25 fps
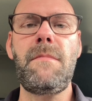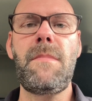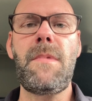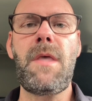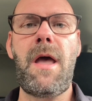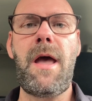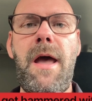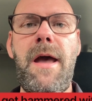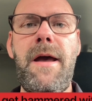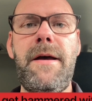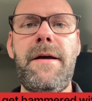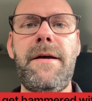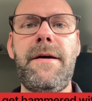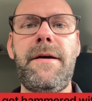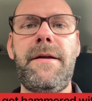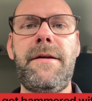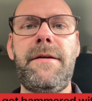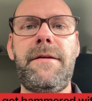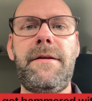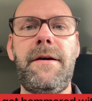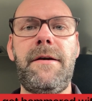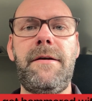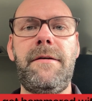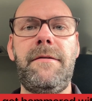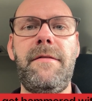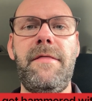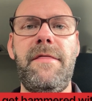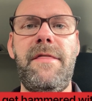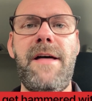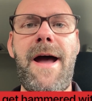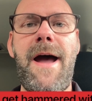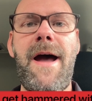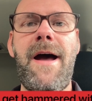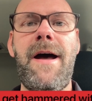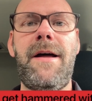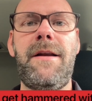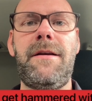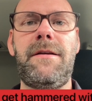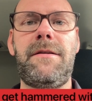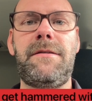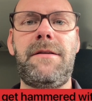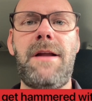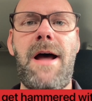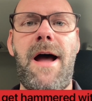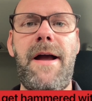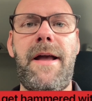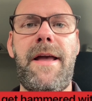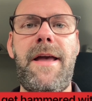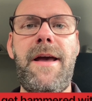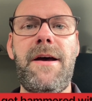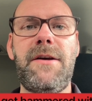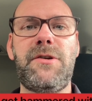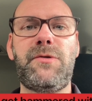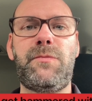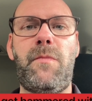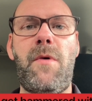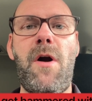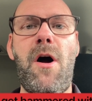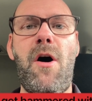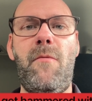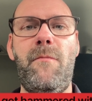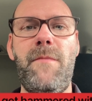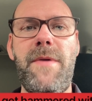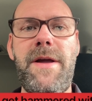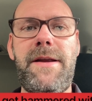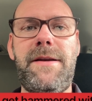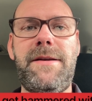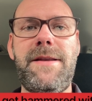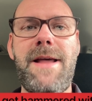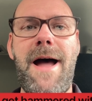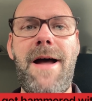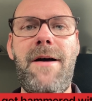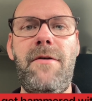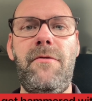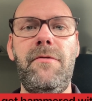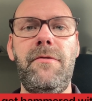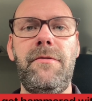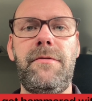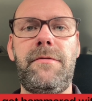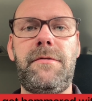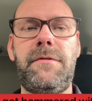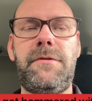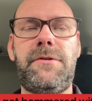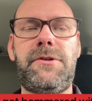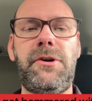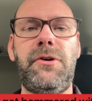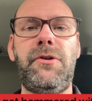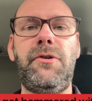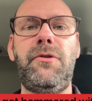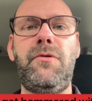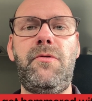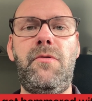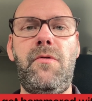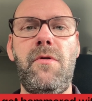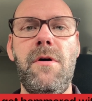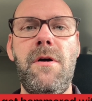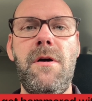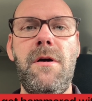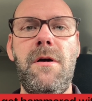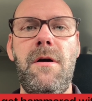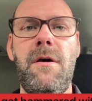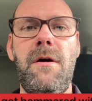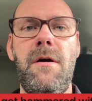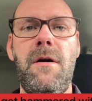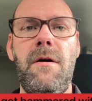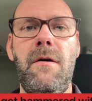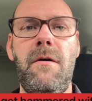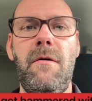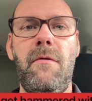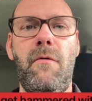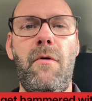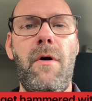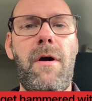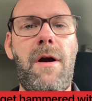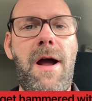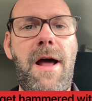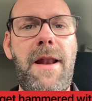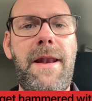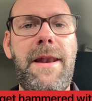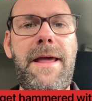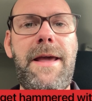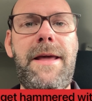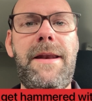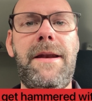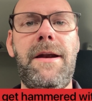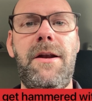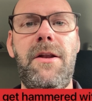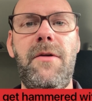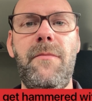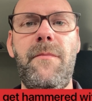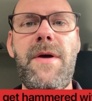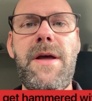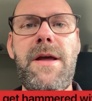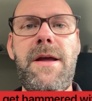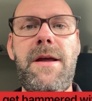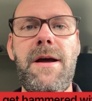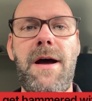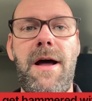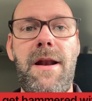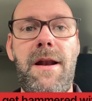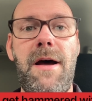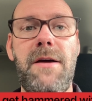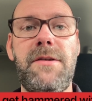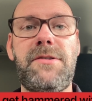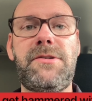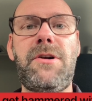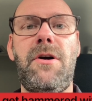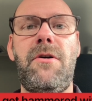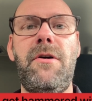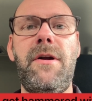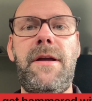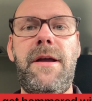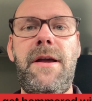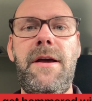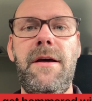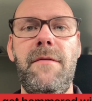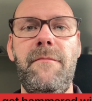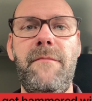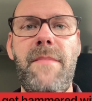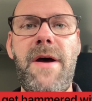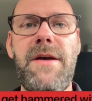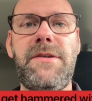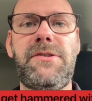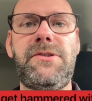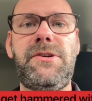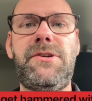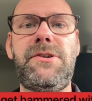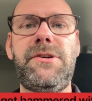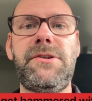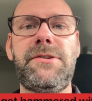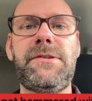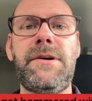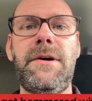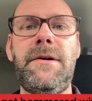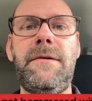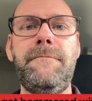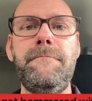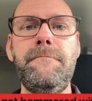And that, I guess, brought me down to where I needed to be, and I started getting messages.